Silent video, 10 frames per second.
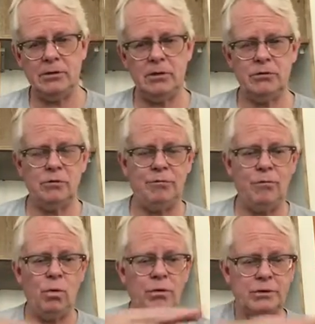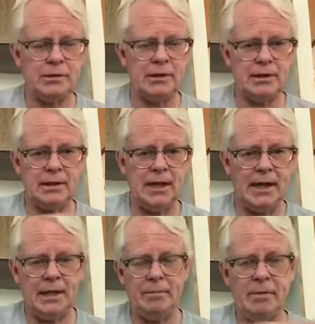So there's a force and a
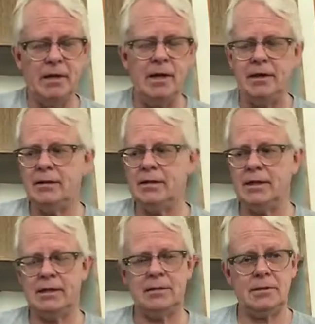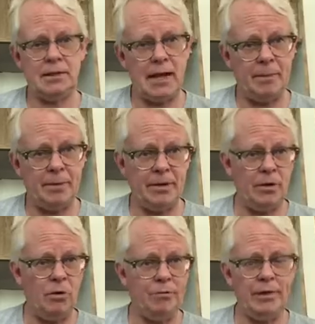time that it takes to stop it, and
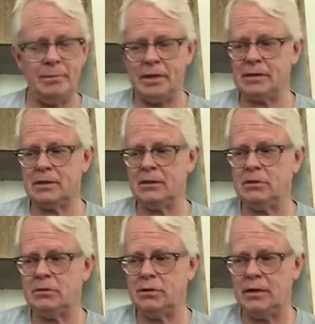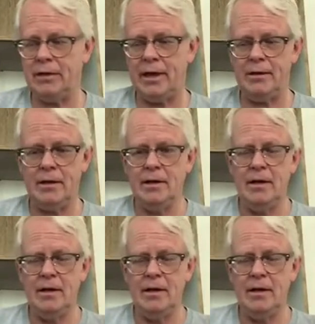hopefully it makes sense to you that